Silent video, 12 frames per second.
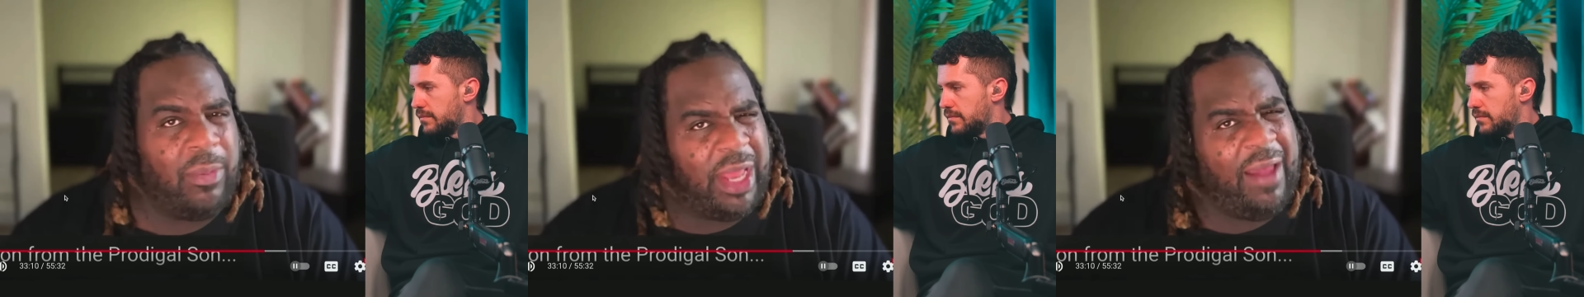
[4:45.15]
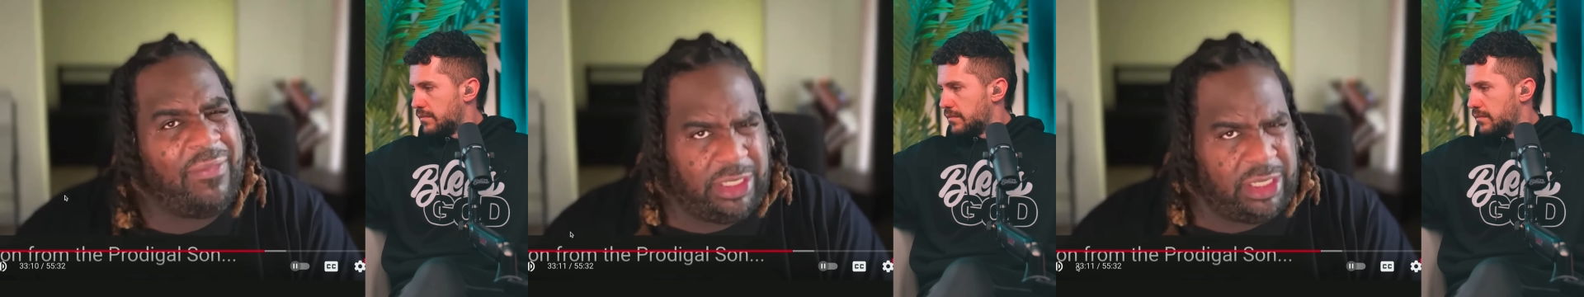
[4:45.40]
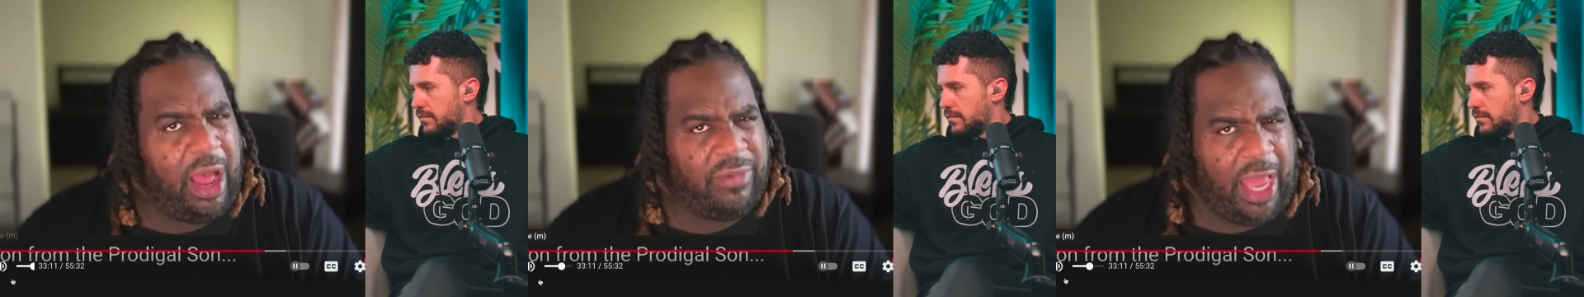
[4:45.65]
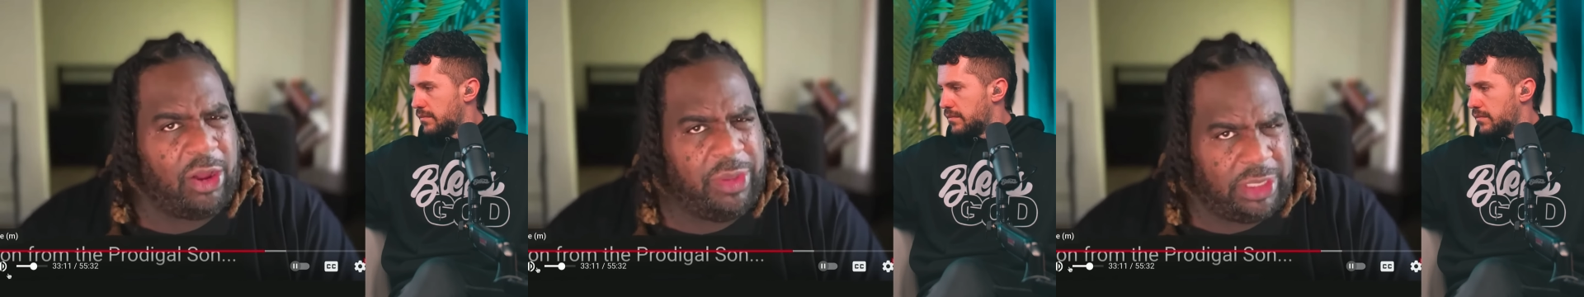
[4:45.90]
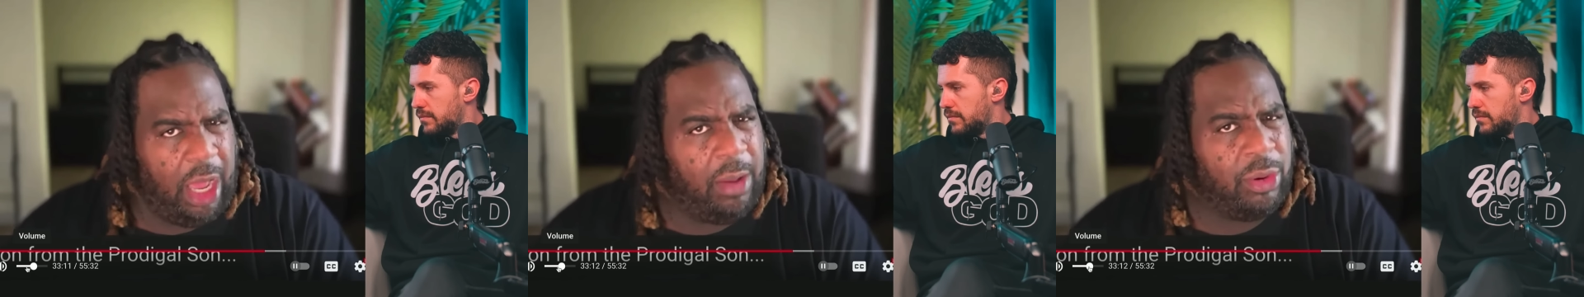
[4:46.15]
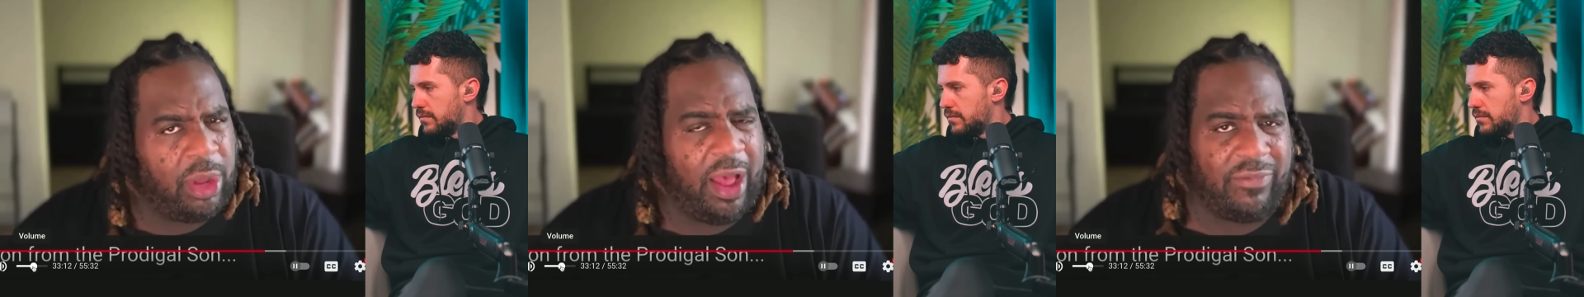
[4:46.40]
Speaker 1: I would have these, com- I call these
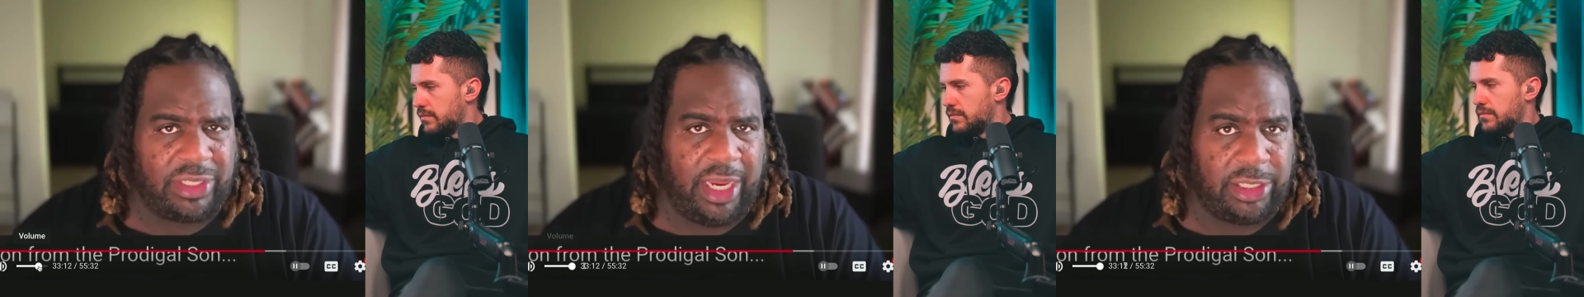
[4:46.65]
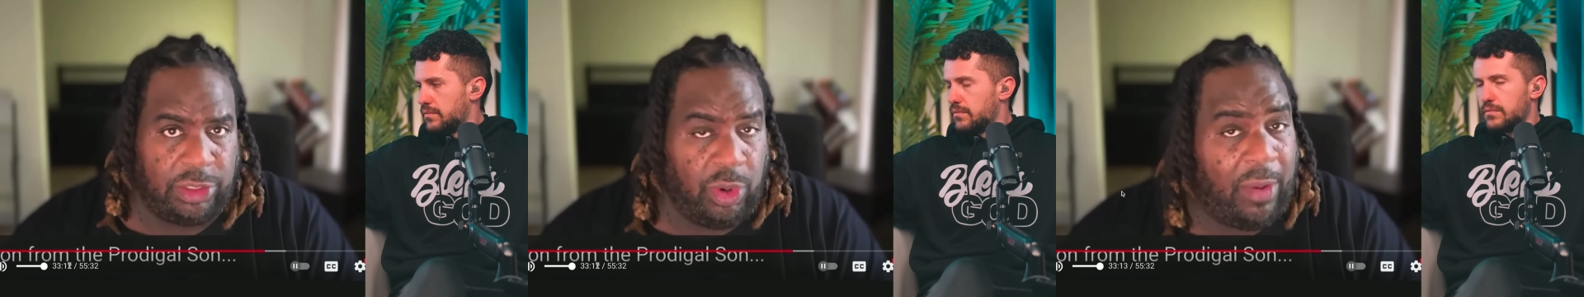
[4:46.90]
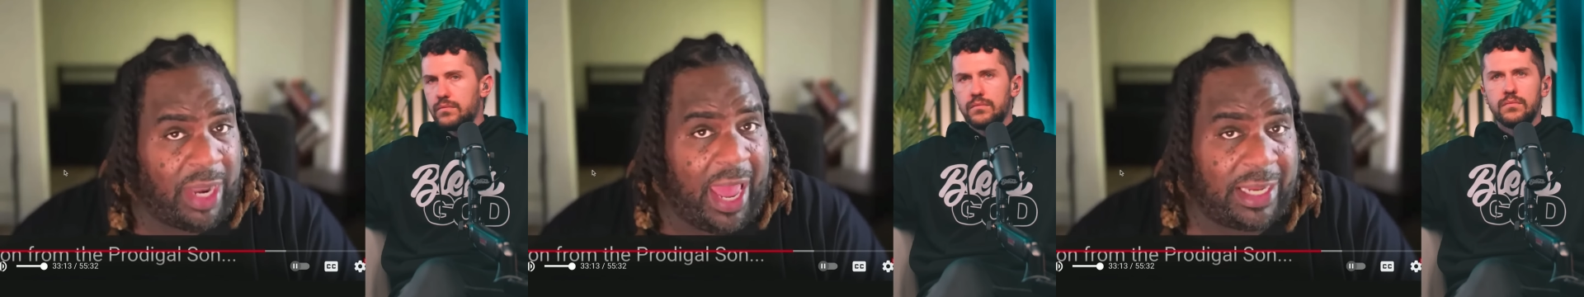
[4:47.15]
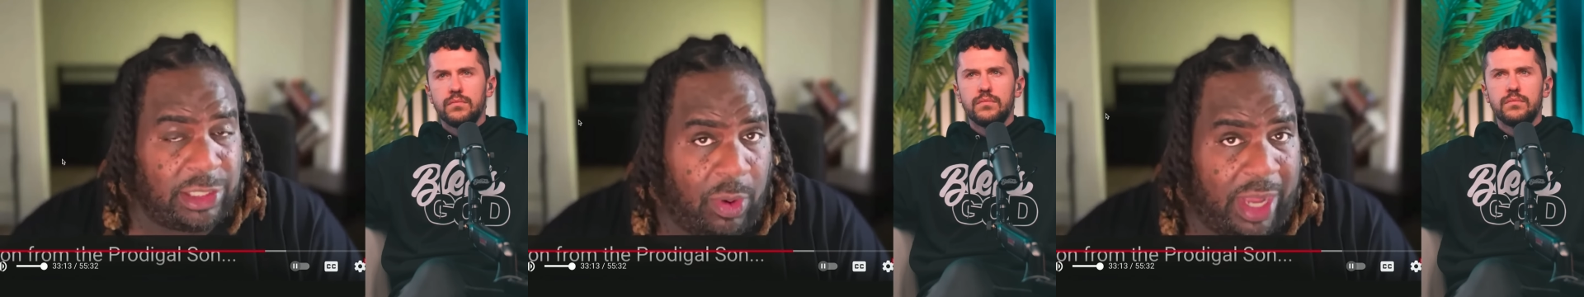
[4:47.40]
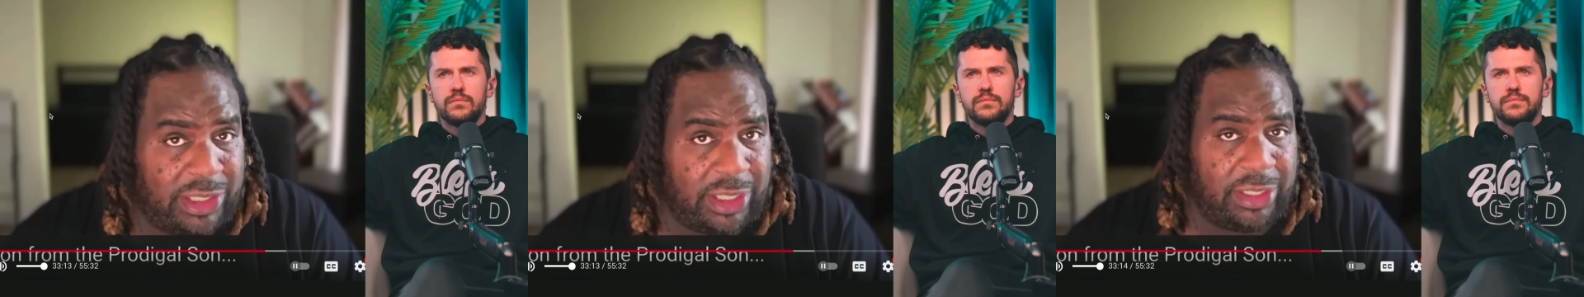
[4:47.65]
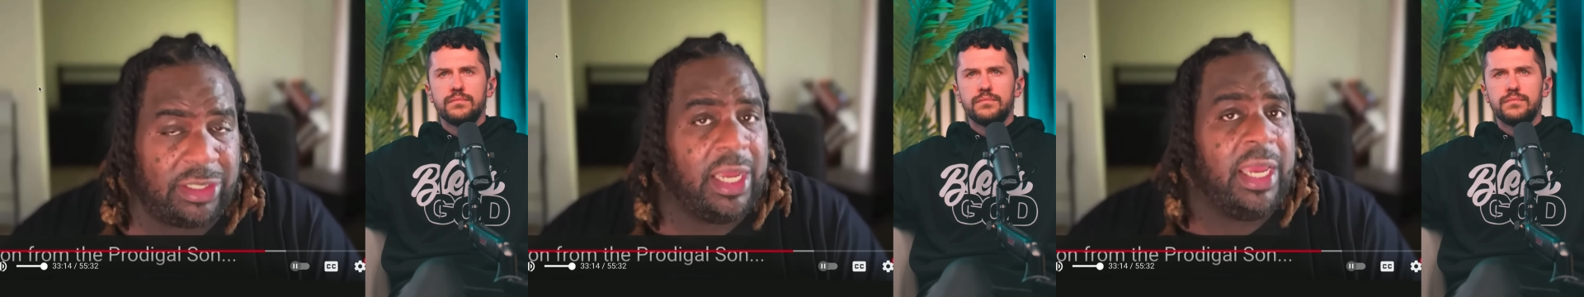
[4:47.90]
humble conversations where I would ask
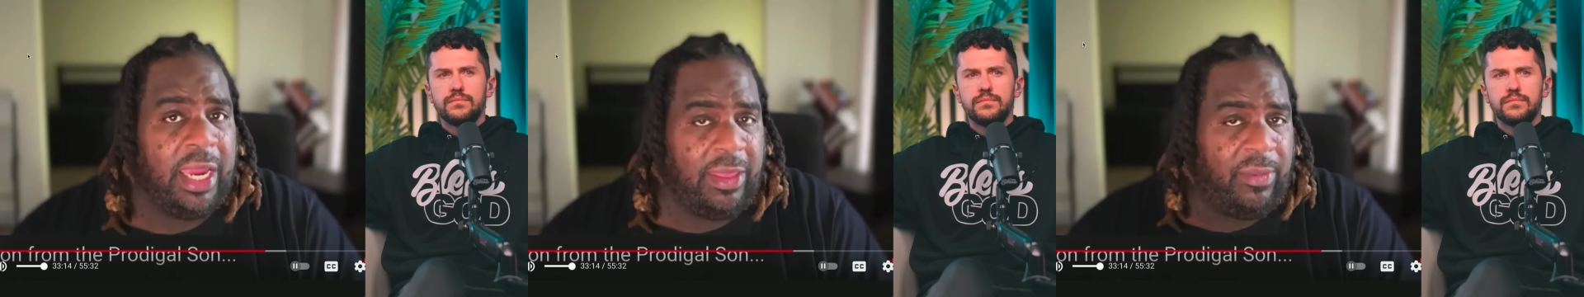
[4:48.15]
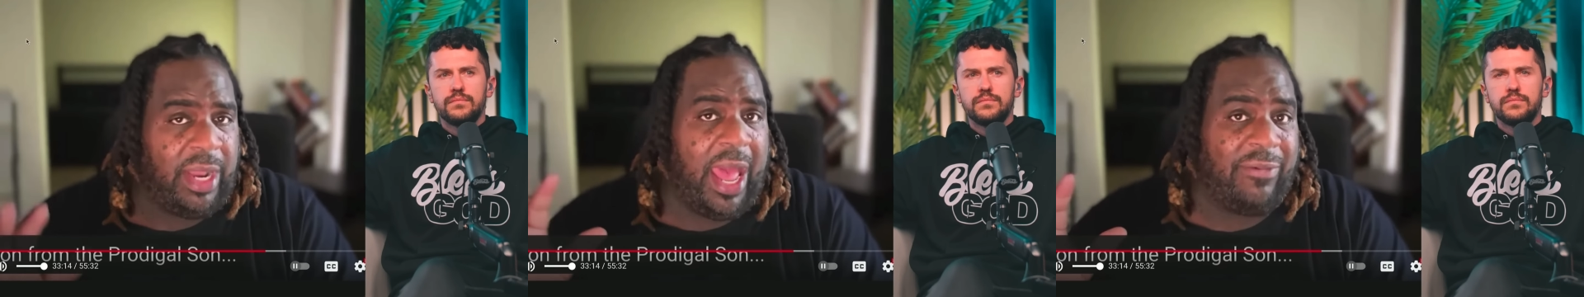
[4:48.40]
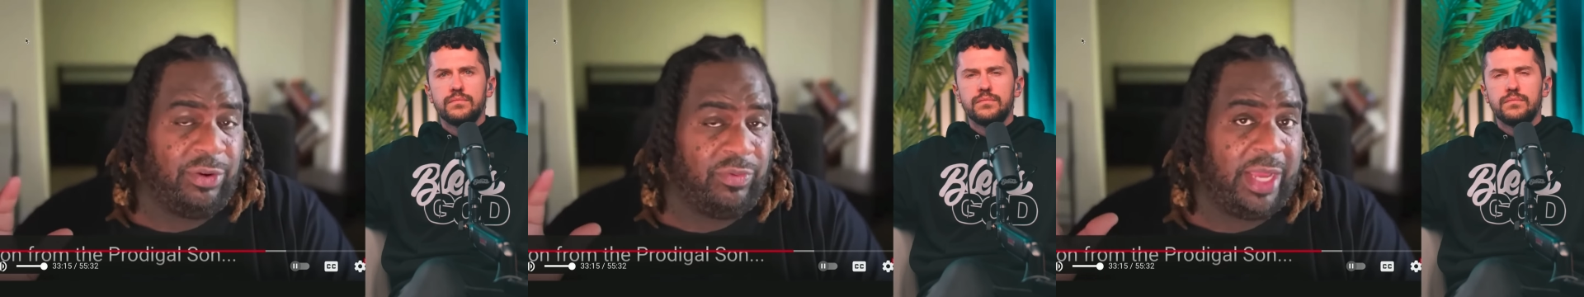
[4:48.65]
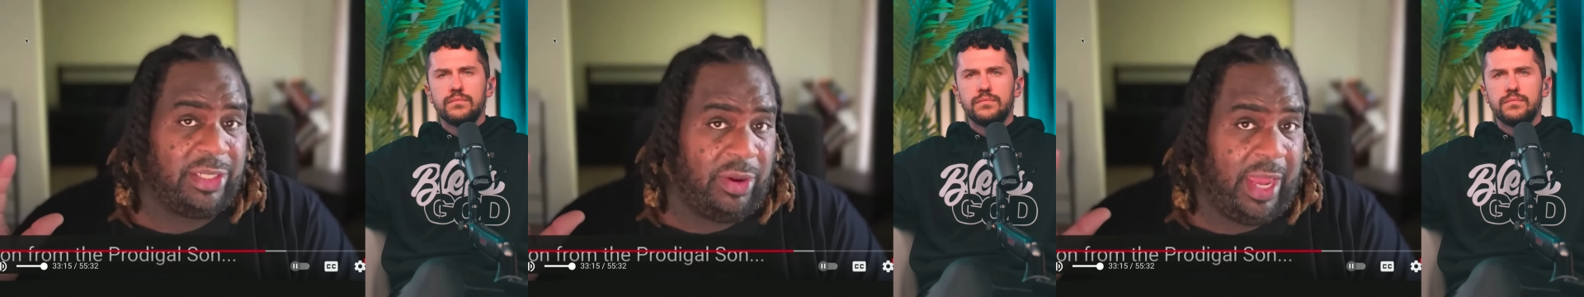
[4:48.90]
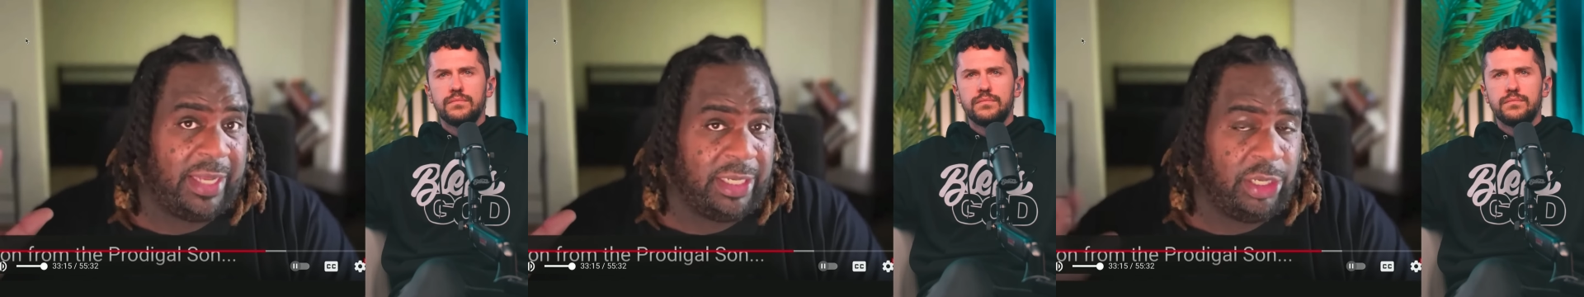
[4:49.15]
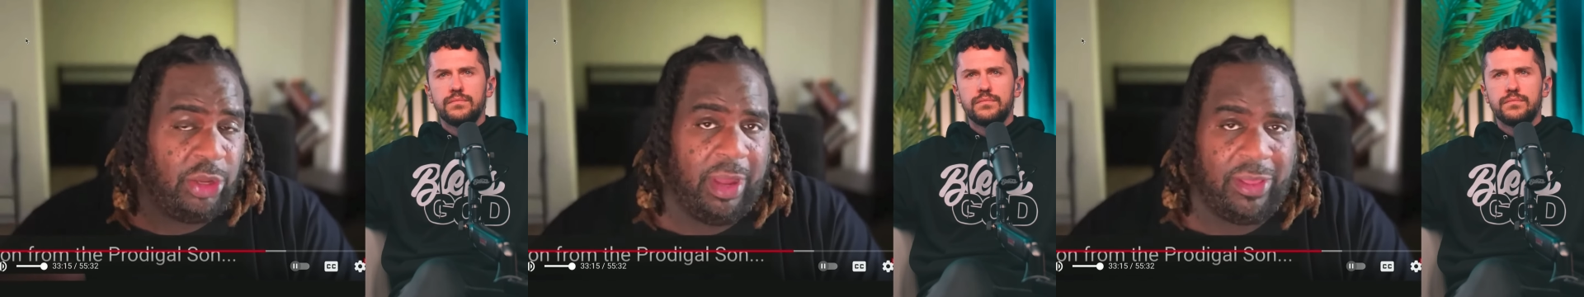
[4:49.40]
questions and they would have to raise their
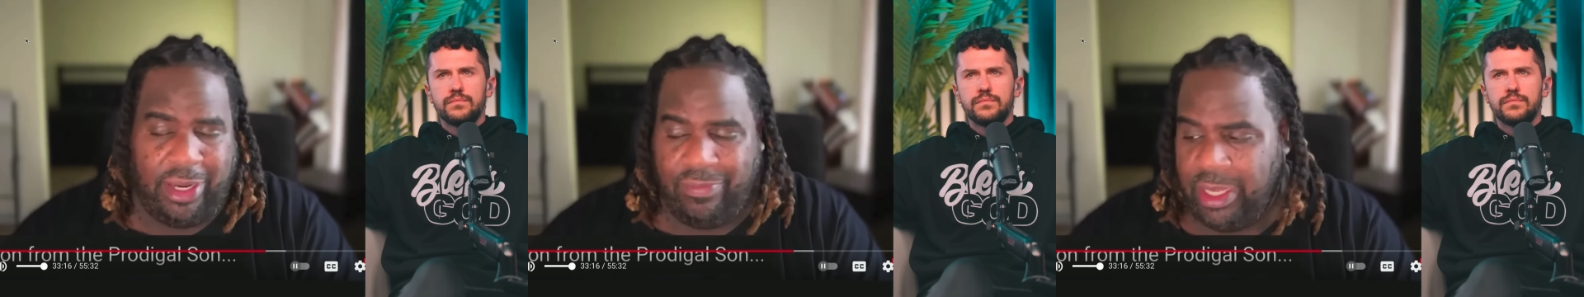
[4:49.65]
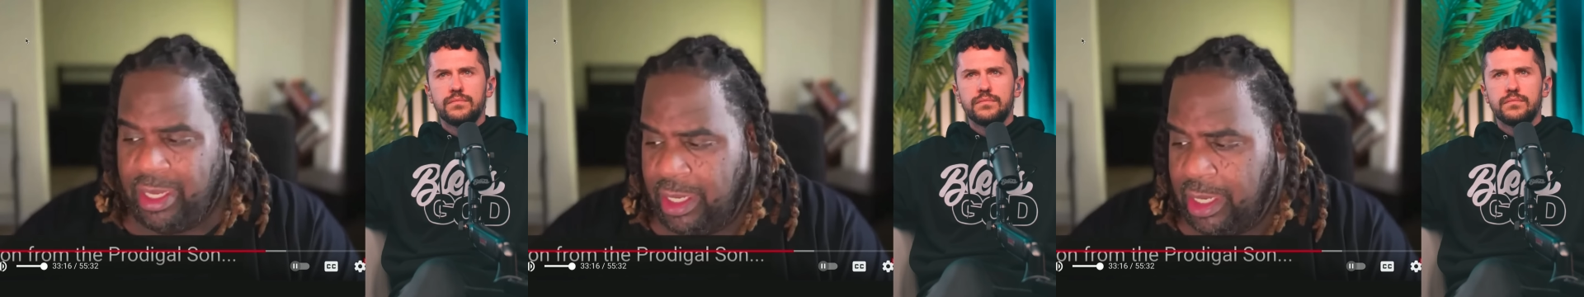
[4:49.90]
hands in humility.